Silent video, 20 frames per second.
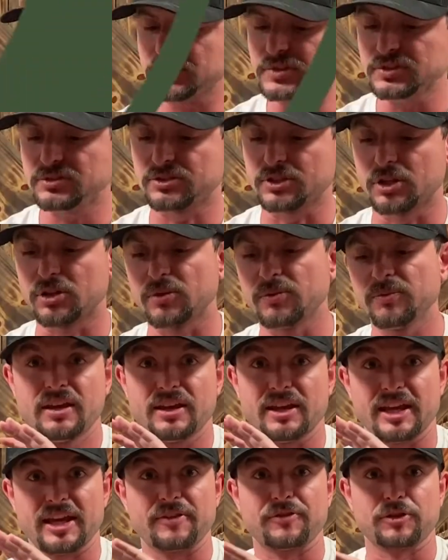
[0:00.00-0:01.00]
so
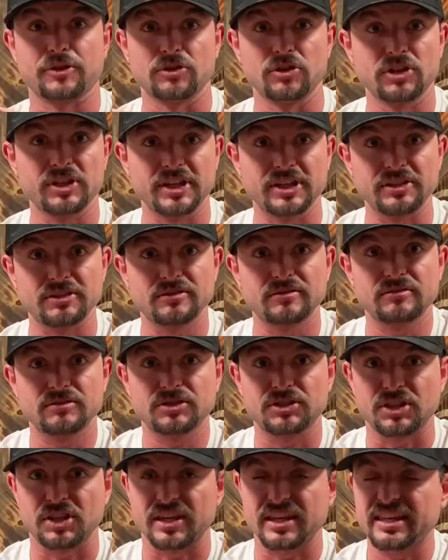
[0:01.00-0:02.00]
if you're looking
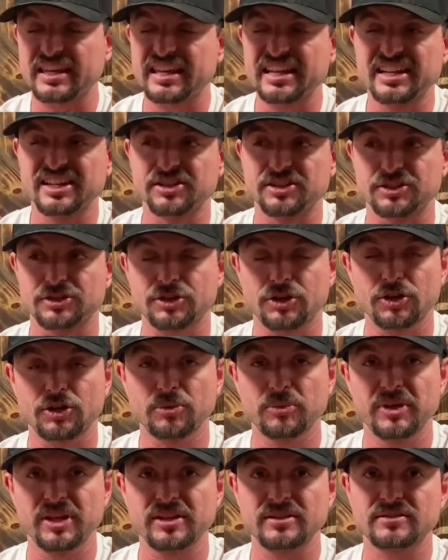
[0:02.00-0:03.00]
to get into
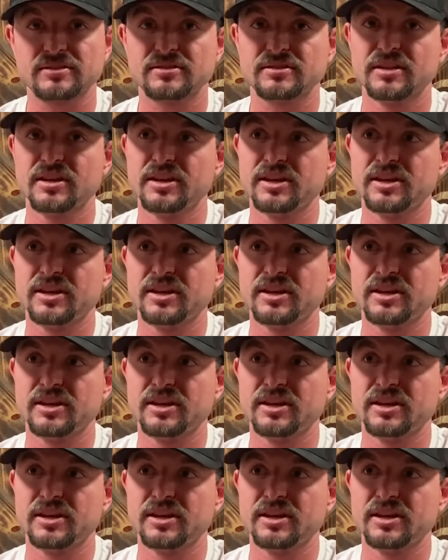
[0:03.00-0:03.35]
tournaments